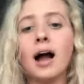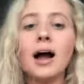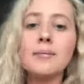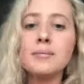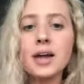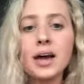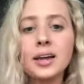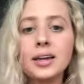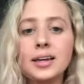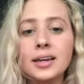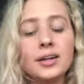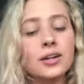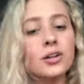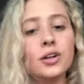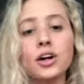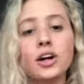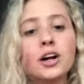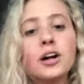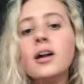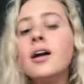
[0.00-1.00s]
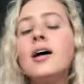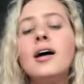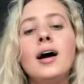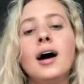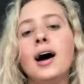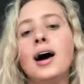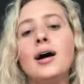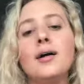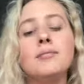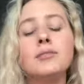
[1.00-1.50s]
I'm not a healer.
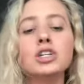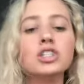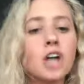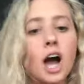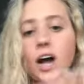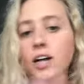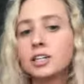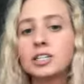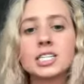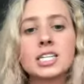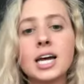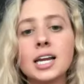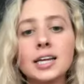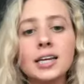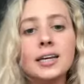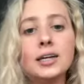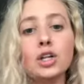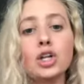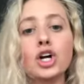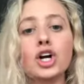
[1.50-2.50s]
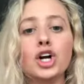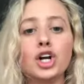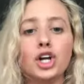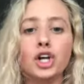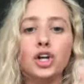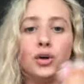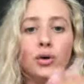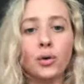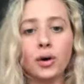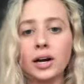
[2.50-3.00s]
Um, your doctor's not a healer.
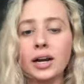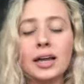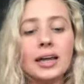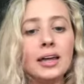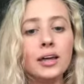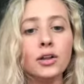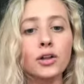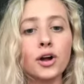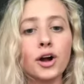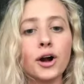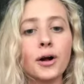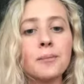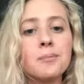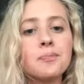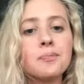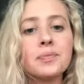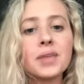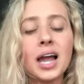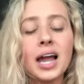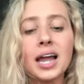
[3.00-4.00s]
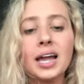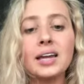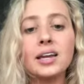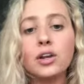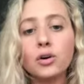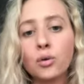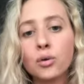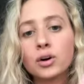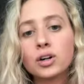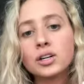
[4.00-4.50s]
You're a healer. And
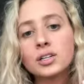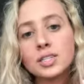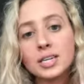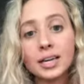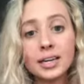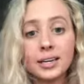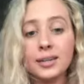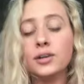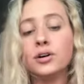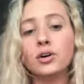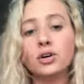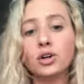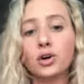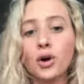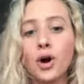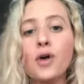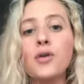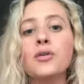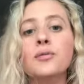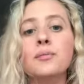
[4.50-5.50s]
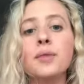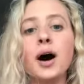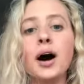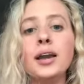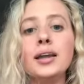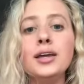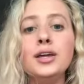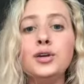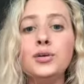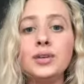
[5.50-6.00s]
in order to heal your own
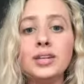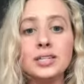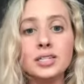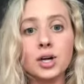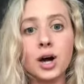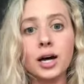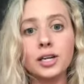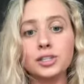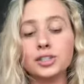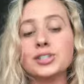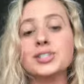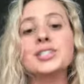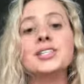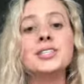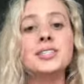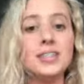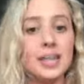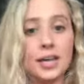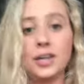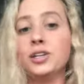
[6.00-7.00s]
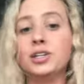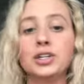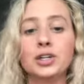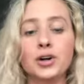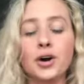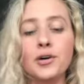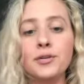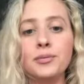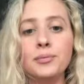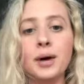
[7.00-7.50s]
body, you need to understand your
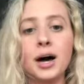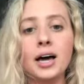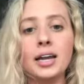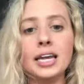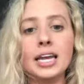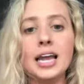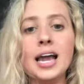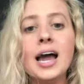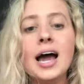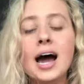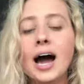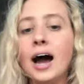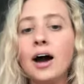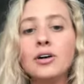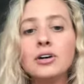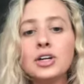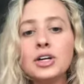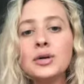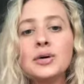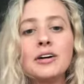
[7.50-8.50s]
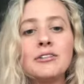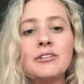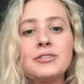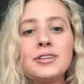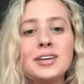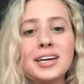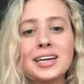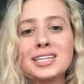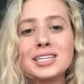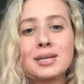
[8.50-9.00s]
own body. How do you
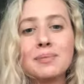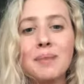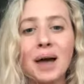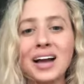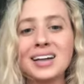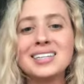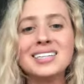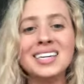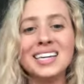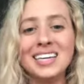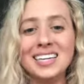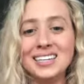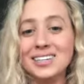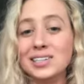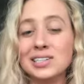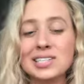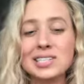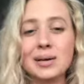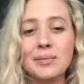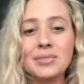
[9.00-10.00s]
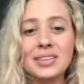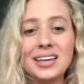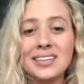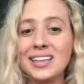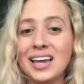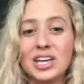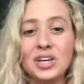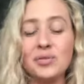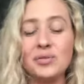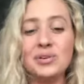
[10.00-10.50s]
expect to heal something
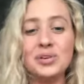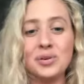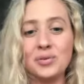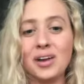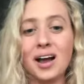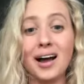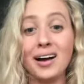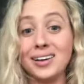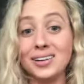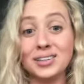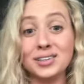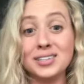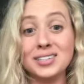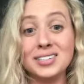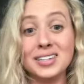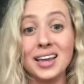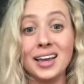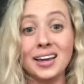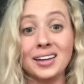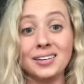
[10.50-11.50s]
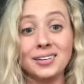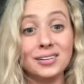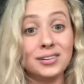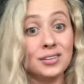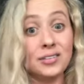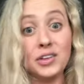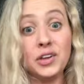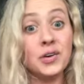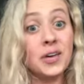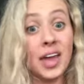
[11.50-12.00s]
that you do not understand?
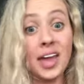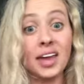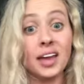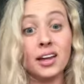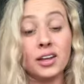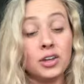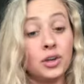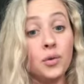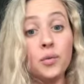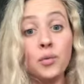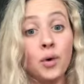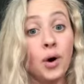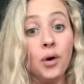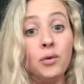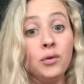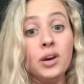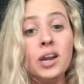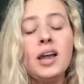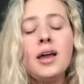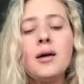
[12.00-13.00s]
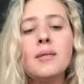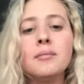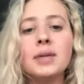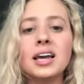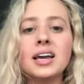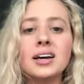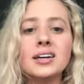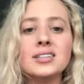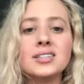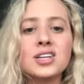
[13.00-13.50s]
You can't, you won't,
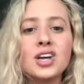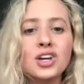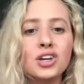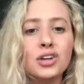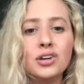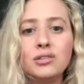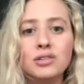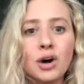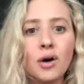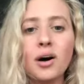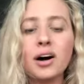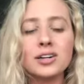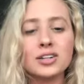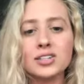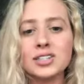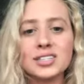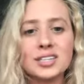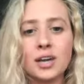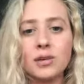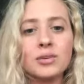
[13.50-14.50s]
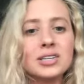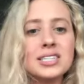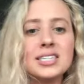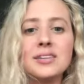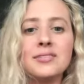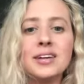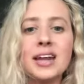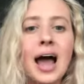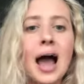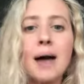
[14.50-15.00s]
because you don't understand what's
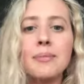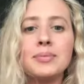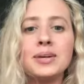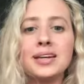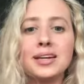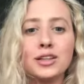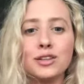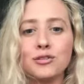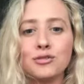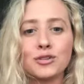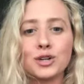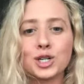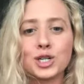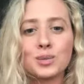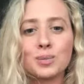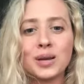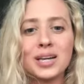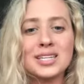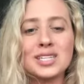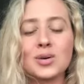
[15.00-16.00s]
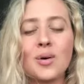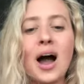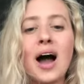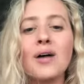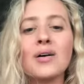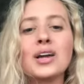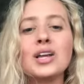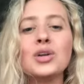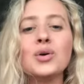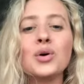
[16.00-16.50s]
even happening in the first place. So
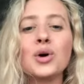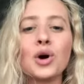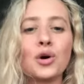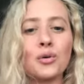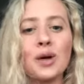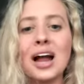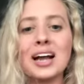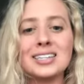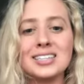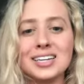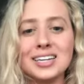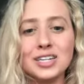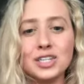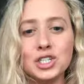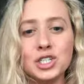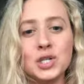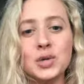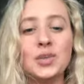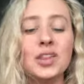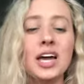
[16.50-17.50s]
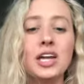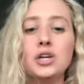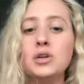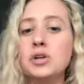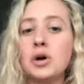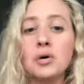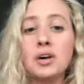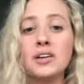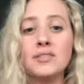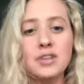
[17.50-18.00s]
how can you correct an issue that you
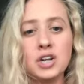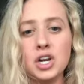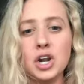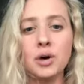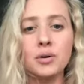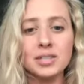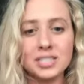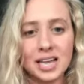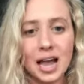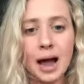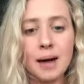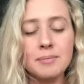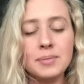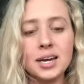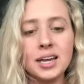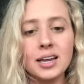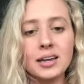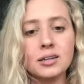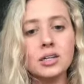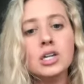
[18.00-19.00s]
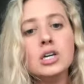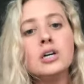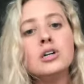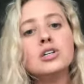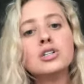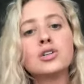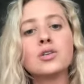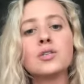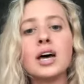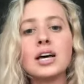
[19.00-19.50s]
don't even know is happening?
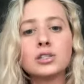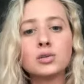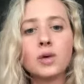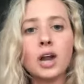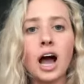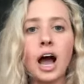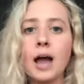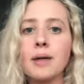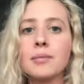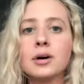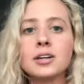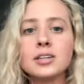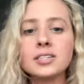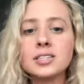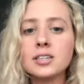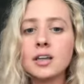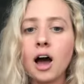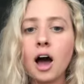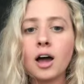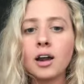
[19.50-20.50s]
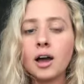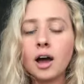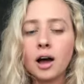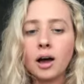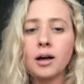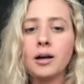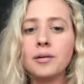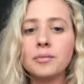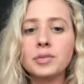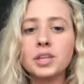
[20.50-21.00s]
So that's what I'm on a on
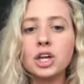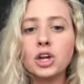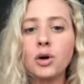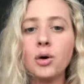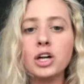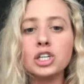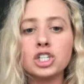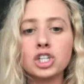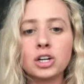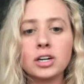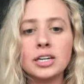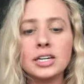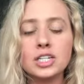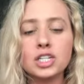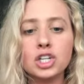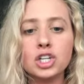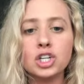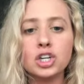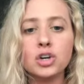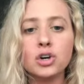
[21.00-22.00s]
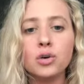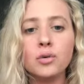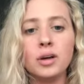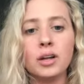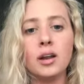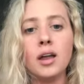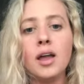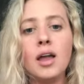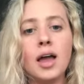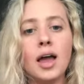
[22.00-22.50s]
a you know a journey to do,
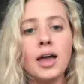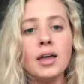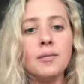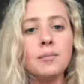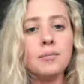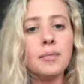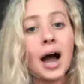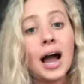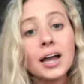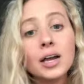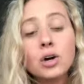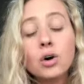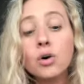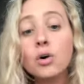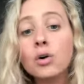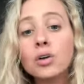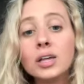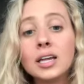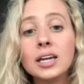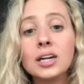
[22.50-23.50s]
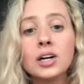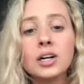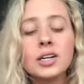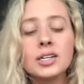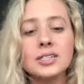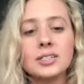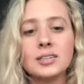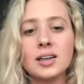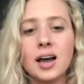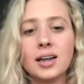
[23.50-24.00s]
and and my goal here
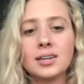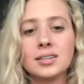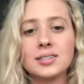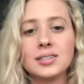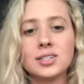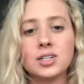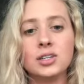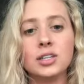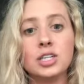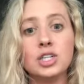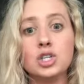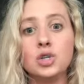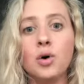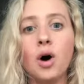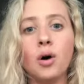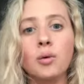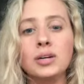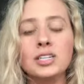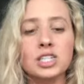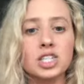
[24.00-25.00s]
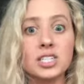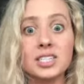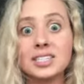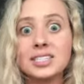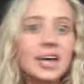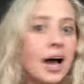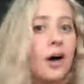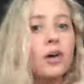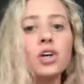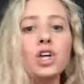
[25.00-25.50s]
is not necessarily to always just
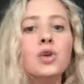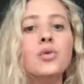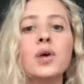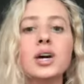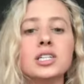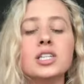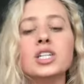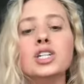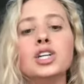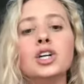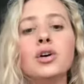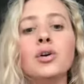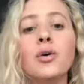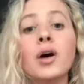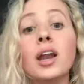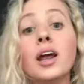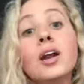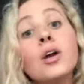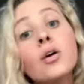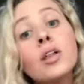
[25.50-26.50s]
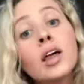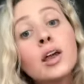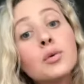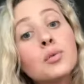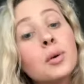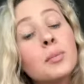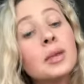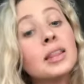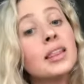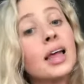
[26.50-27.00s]
tell you what to do. And I know a lot of
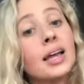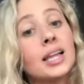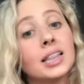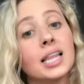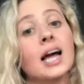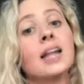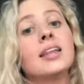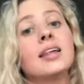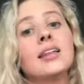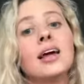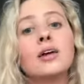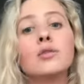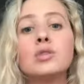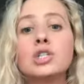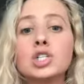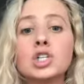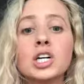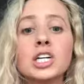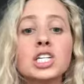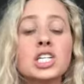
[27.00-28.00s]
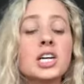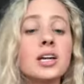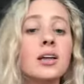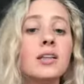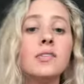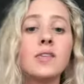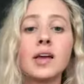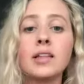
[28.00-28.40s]
women like that. They like restriction.